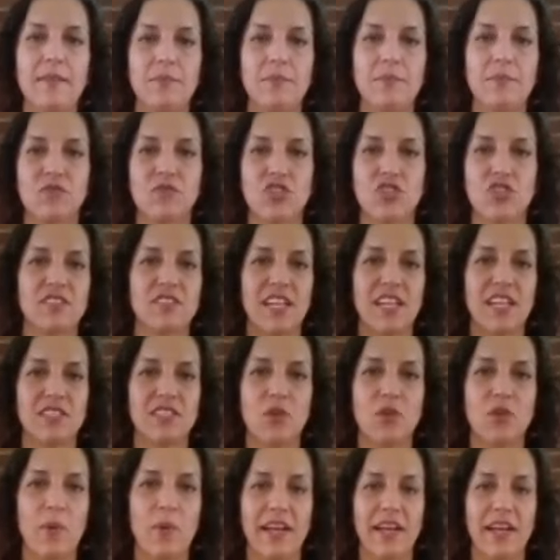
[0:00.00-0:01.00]
just as
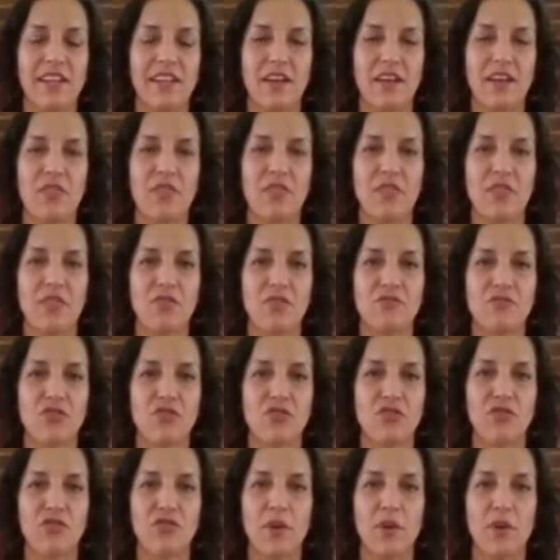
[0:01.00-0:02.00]
a way
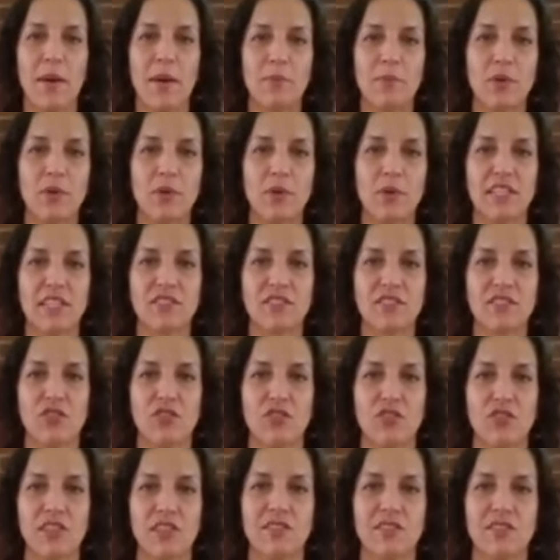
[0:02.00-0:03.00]
to remember it. So
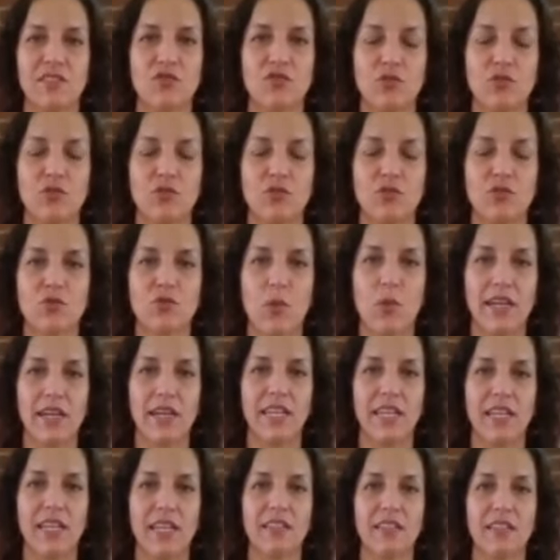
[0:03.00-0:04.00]
you can do
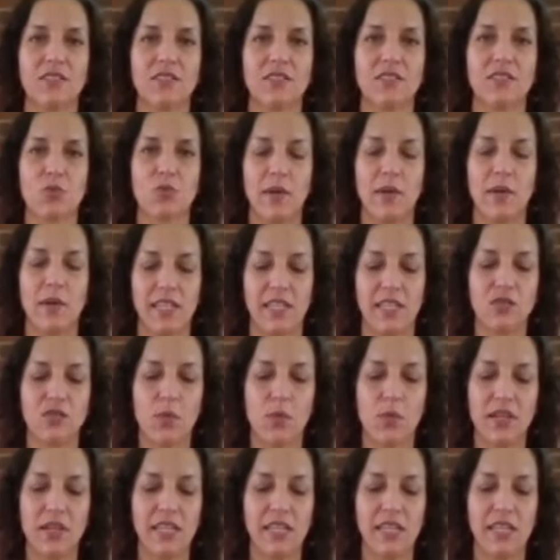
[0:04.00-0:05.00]

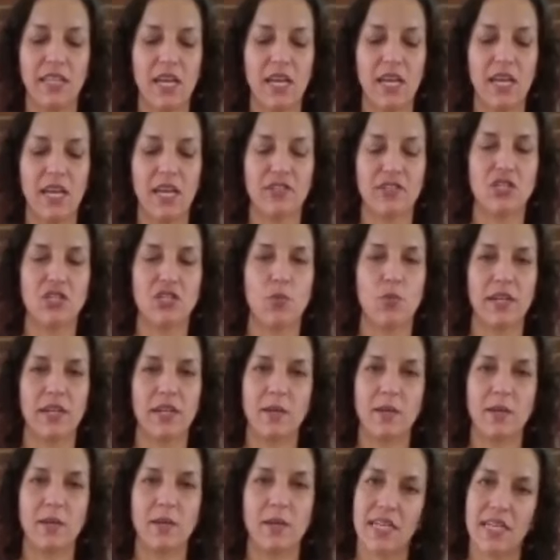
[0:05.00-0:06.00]
20-20-20 every 20
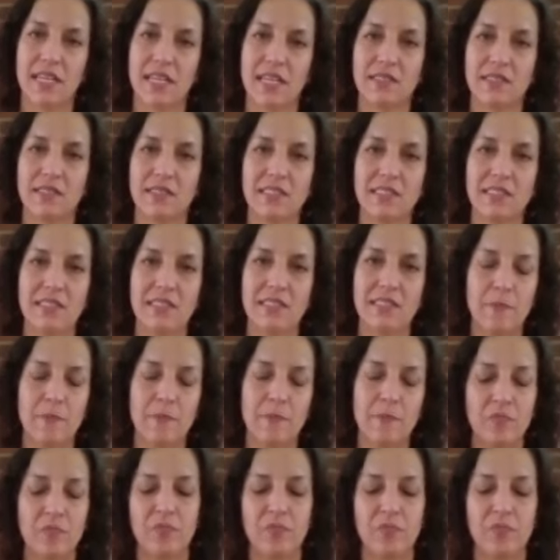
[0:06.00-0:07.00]
minutes.
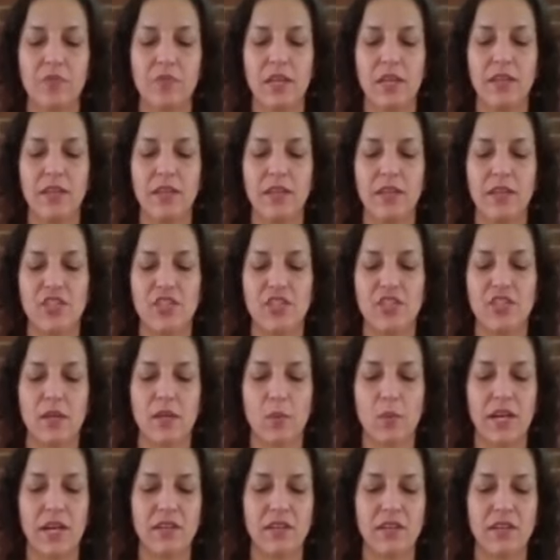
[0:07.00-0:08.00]
You take a
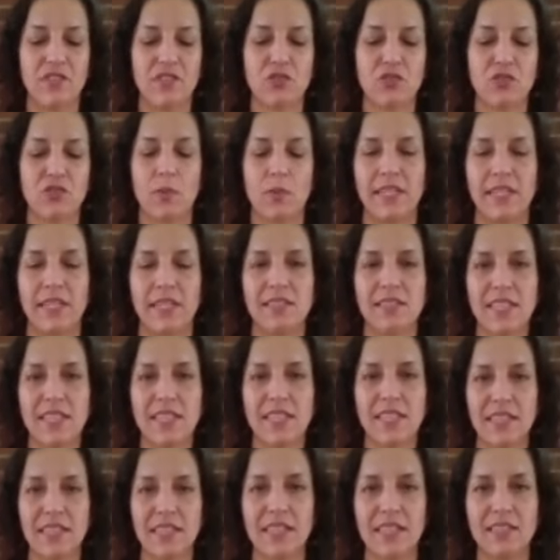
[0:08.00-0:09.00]
break for 20
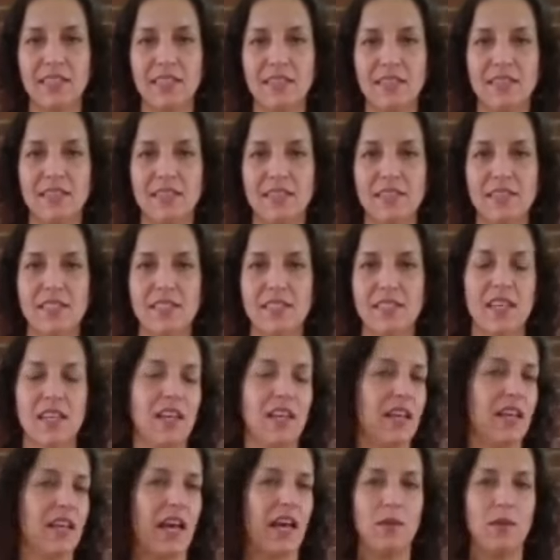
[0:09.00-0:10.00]
seconds
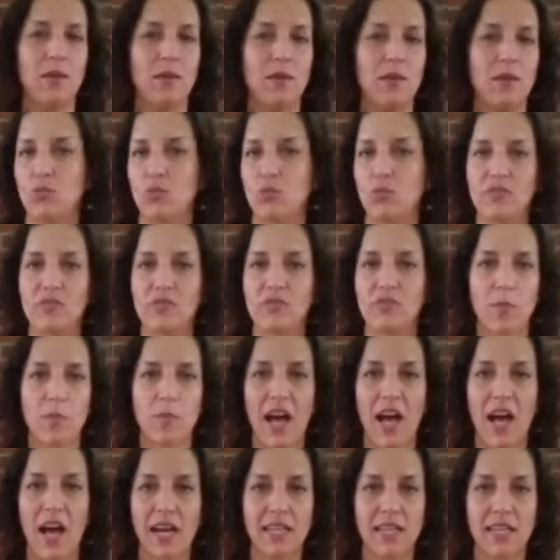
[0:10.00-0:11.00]
and move your
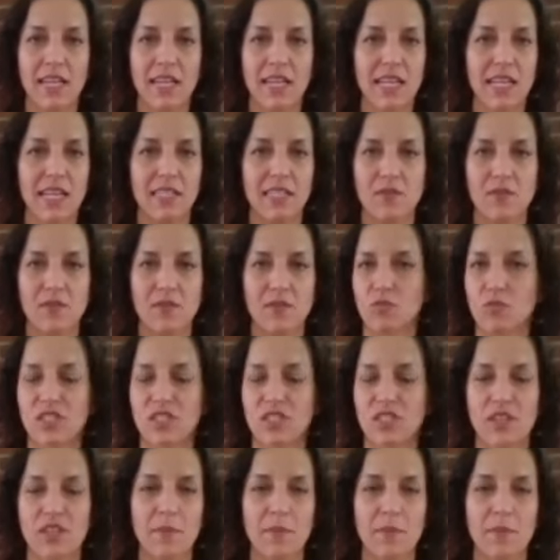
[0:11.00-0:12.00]
body in
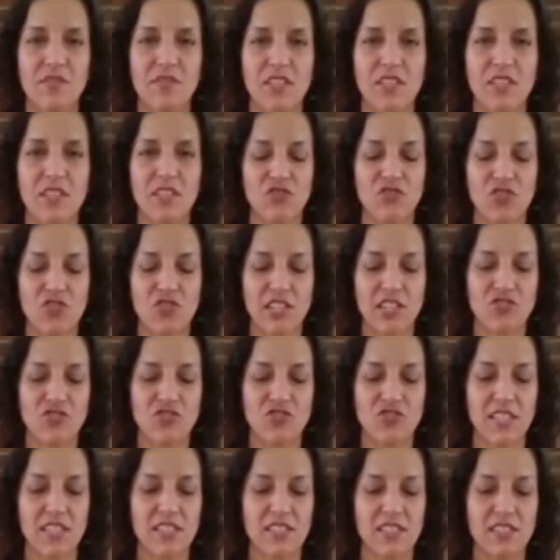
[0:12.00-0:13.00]
some of these
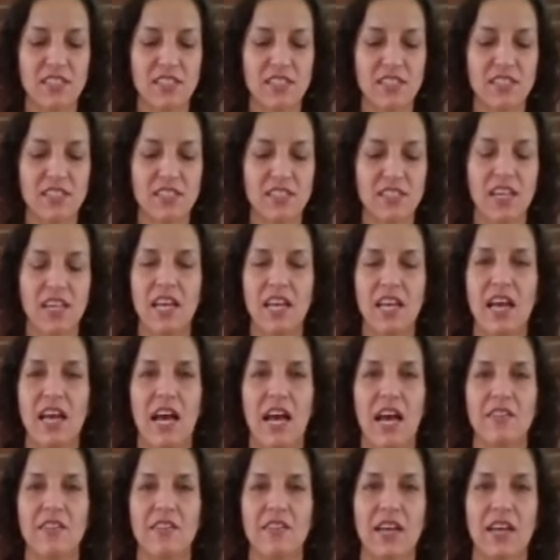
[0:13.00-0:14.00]
stretches,
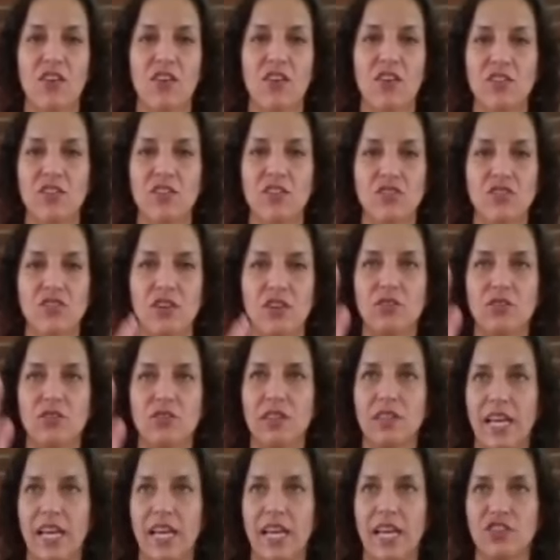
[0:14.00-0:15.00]
and then also
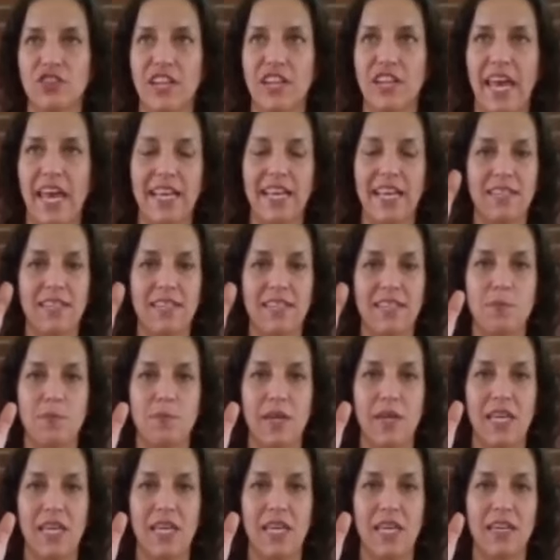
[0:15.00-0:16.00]
let your gaze
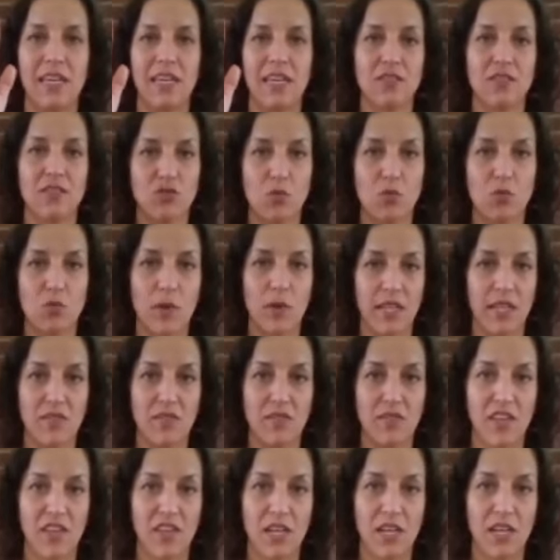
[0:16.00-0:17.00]
be 20
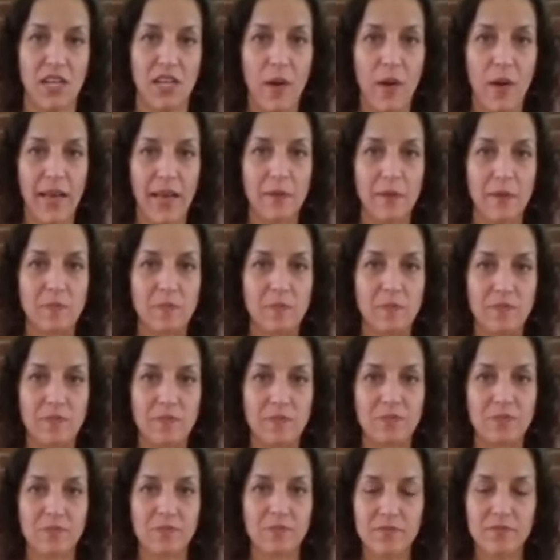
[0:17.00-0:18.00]
feet away.
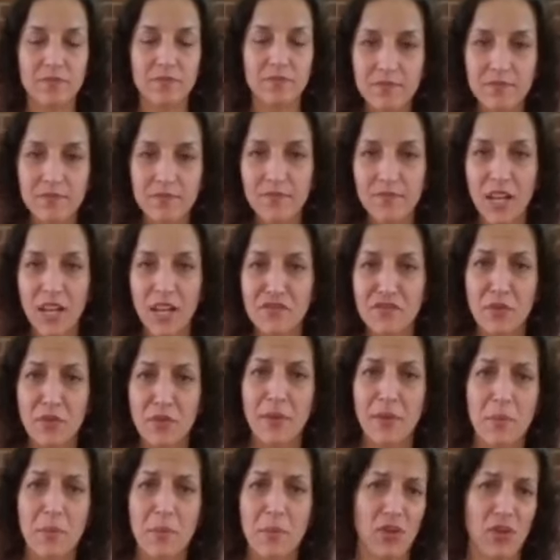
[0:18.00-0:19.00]
For
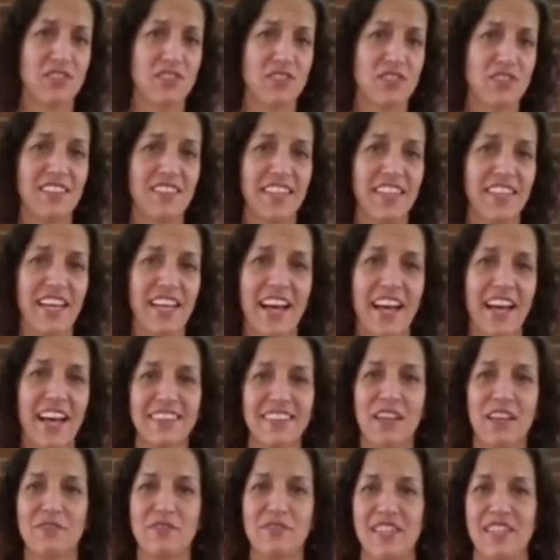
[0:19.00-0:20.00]
me personally, I
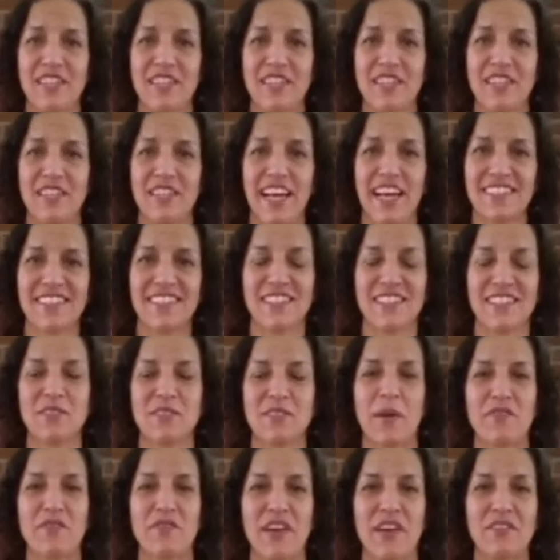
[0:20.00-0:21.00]
love dance.
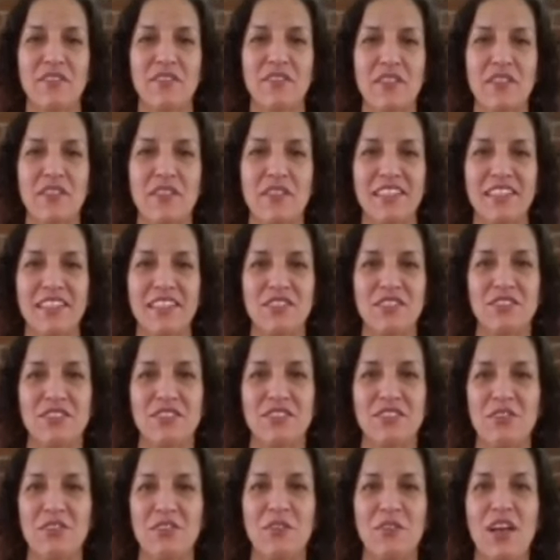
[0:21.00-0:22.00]
It's my favorite thing to
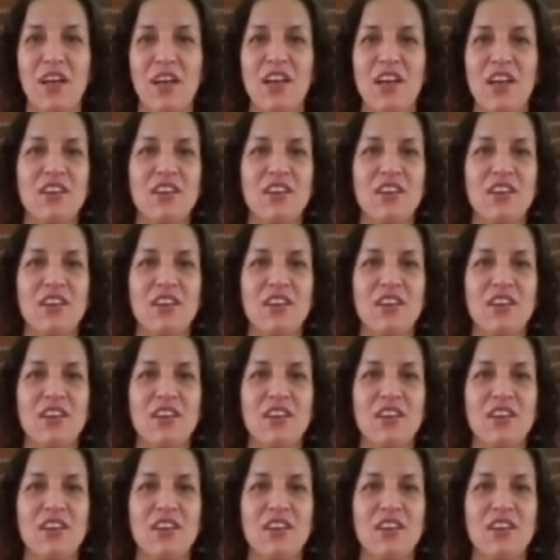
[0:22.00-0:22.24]
do.